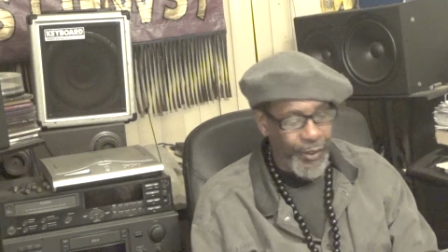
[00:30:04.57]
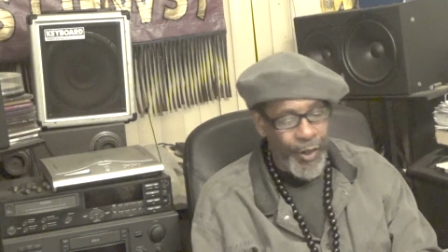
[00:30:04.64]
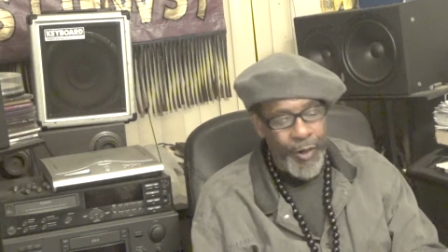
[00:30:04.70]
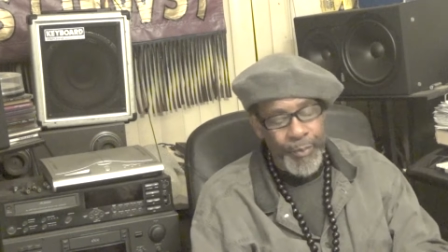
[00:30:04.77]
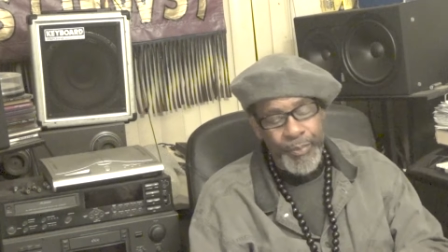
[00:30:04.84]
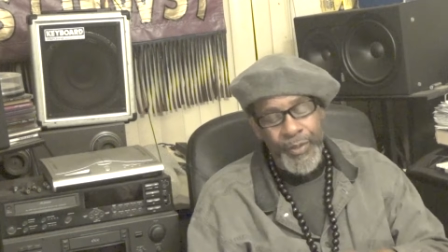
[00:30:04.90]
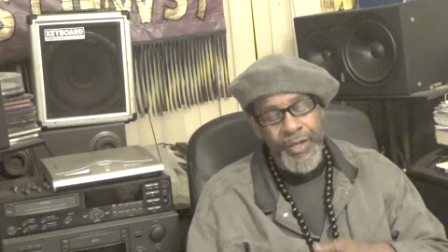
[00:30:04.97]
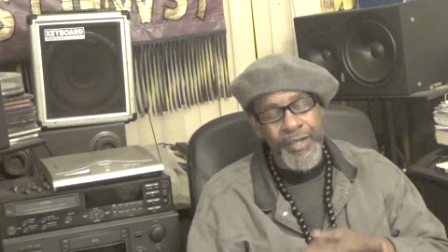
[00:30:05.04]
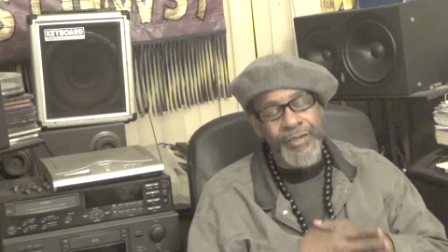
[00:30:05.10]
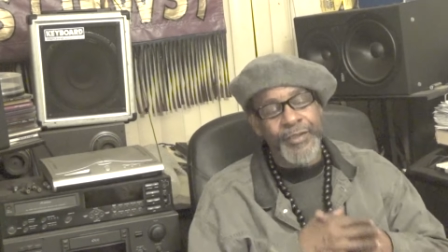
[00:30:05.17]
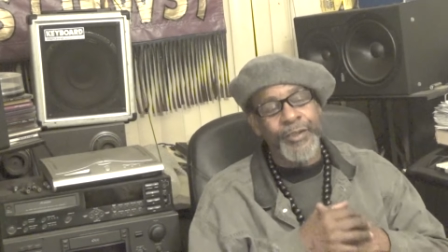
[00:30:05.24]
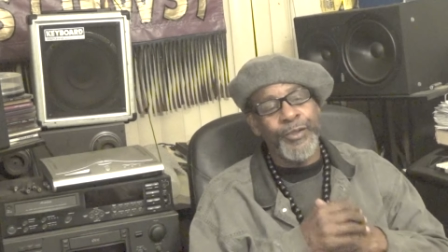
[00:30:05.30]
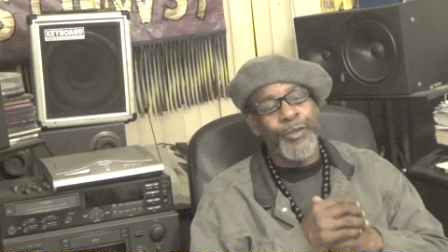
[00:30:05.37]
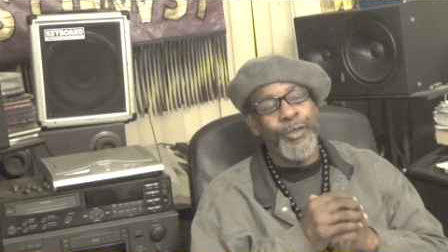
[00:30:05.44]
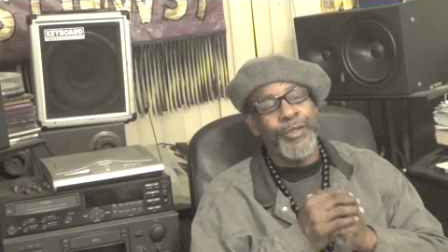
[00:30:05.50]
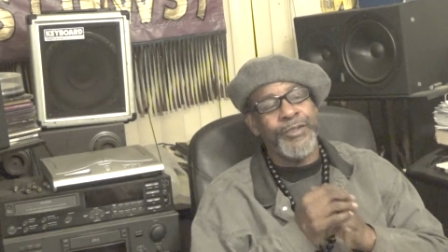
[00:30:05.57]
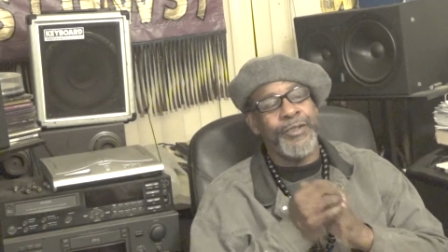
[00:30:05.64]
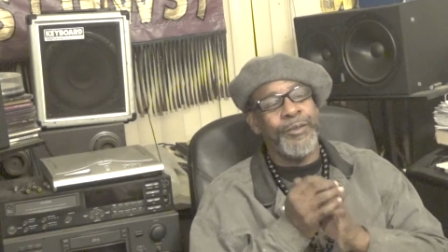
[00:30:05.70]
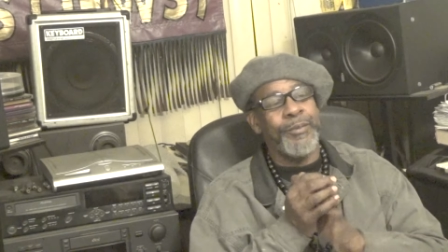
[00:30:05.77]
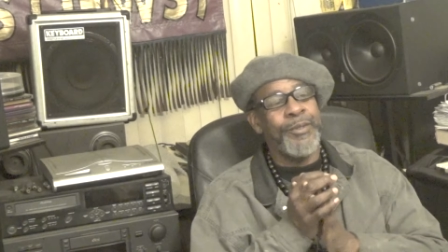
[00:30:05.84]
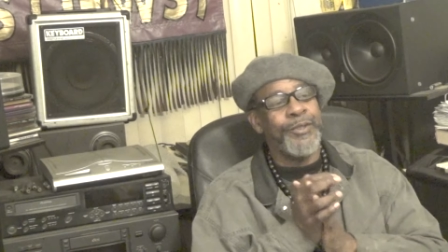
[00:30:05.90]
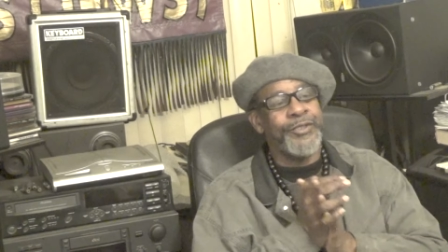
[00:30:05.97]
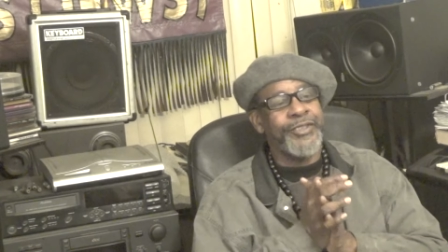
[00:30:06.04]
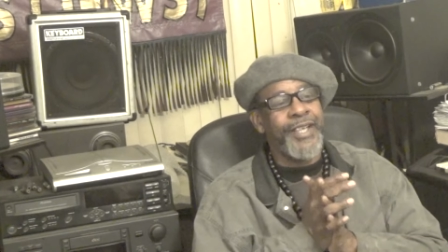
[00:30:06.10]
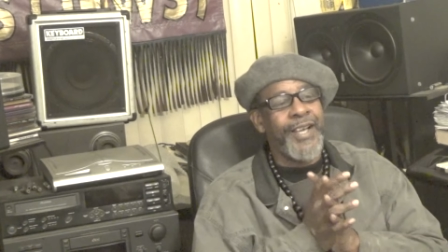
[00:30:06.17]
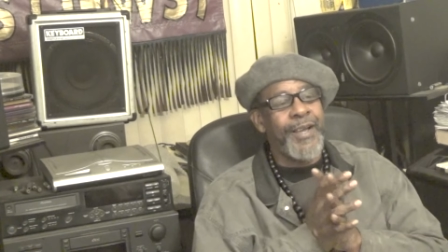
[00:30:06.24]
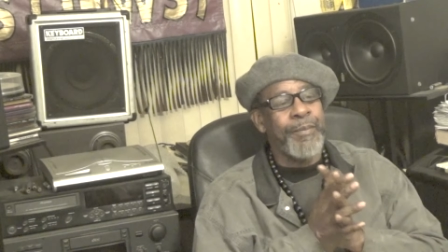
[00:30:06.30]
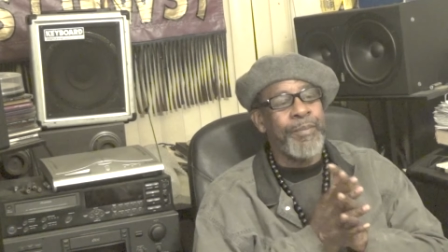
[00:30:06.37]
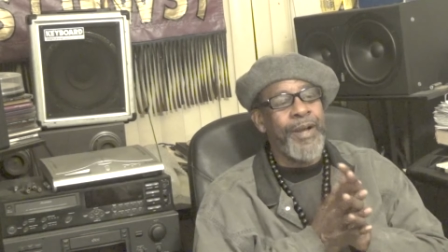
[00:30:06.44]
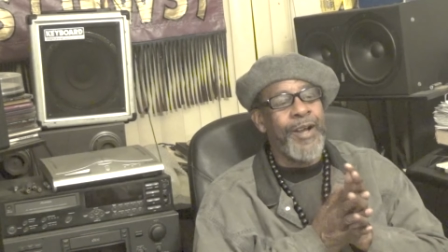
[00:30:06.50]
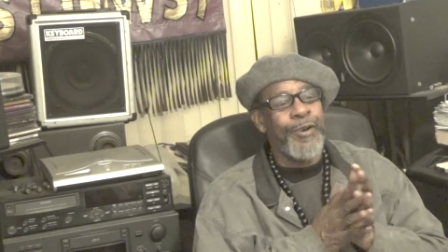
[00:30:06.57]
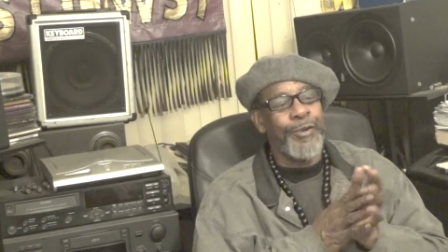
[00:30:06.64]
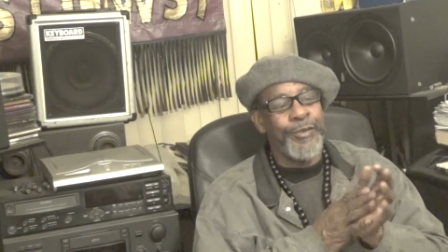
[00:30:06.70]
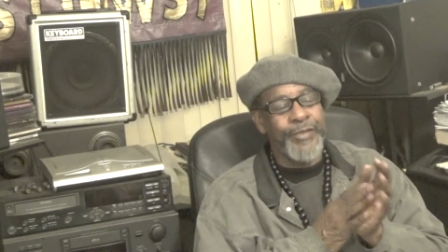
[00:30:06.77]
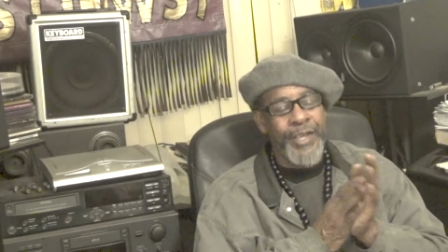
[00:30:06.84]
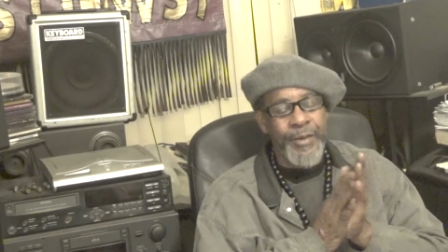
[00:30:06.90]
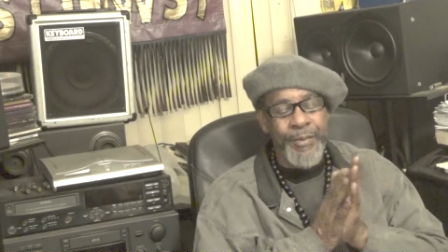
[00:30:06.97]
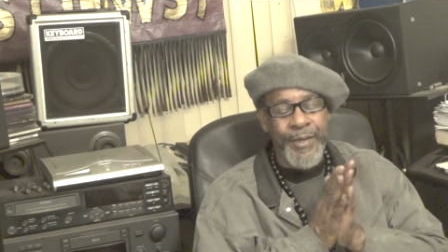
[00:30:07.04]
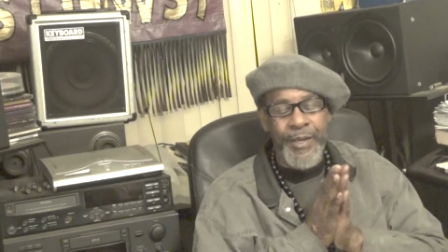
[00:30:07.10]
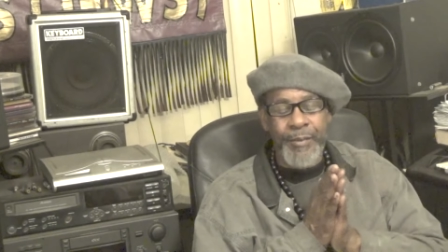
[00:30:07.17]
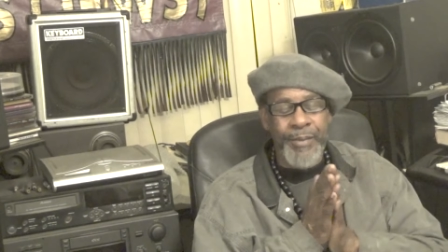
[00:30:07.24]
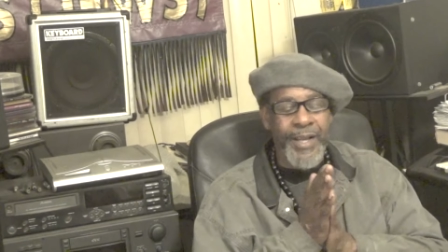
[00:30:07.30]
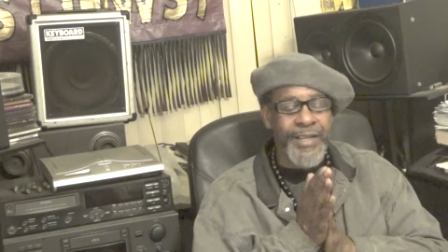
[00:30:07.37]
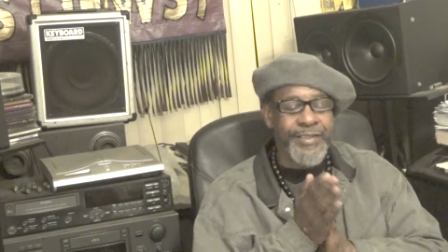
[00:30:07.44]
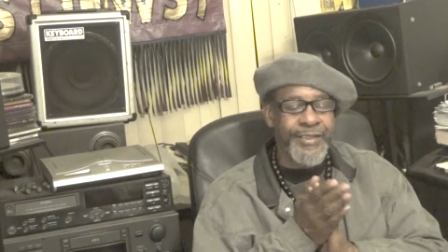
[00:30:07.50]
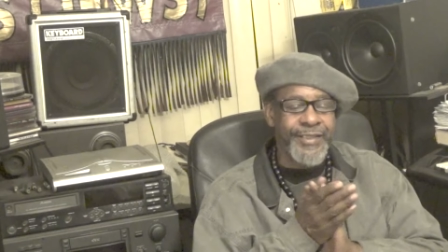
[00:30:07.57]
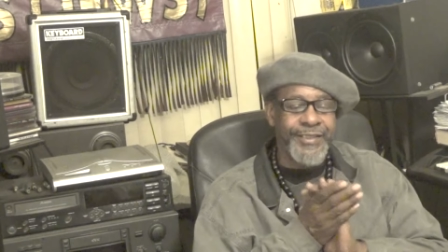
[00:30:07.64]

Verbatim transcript: all praise and glory to the Most High power of Abraham, Isaac,